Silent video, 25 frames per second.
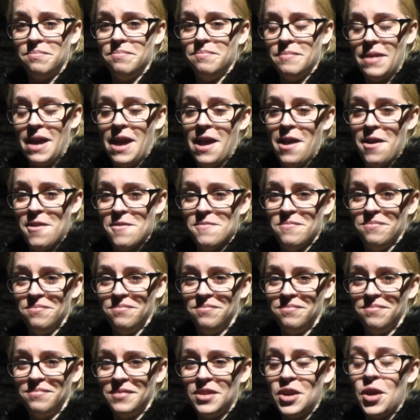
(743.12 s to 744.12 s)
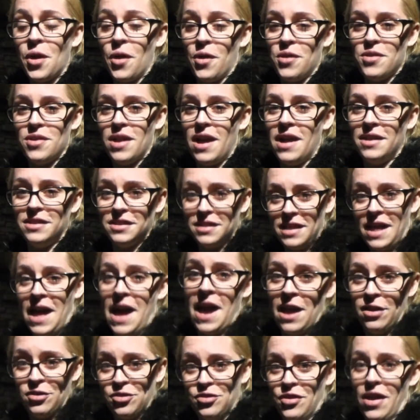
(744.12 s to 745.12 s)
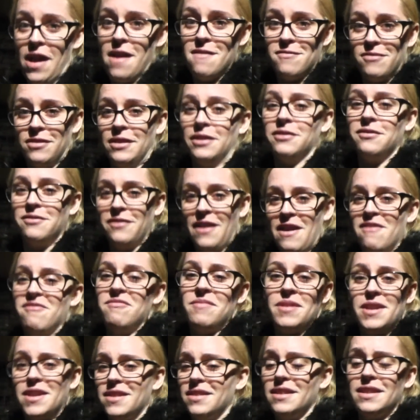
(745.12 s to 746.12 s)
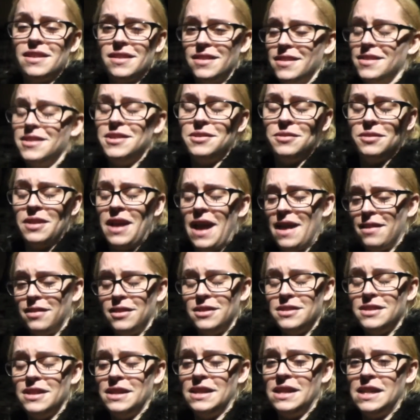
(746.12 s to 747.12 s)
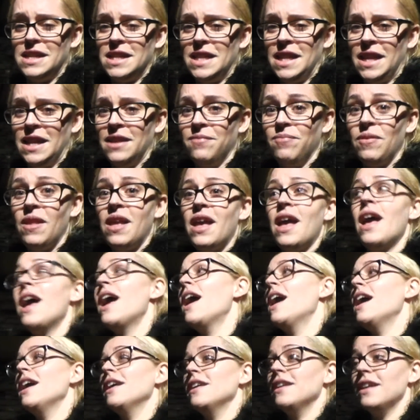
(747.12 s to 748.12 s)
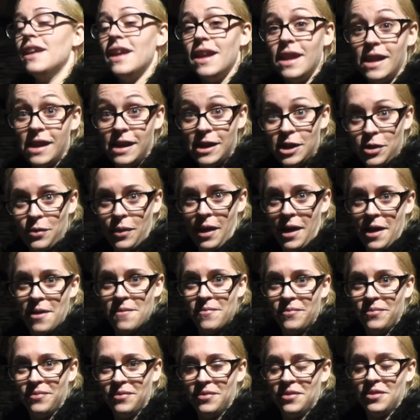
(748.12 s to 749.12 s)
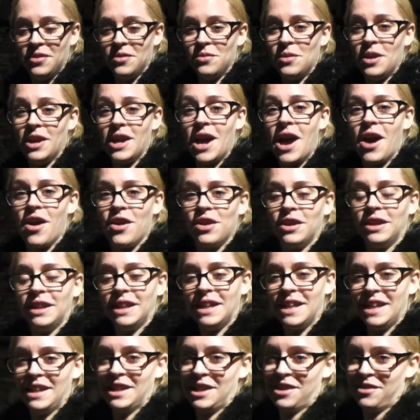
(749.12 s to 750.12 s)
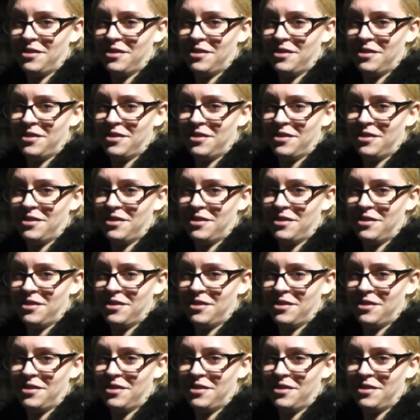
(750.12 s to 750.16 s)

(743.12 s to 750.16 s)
coat under the hand dryer for like 5 minutes and it still hasn't done anything. Anyway, we are currently in a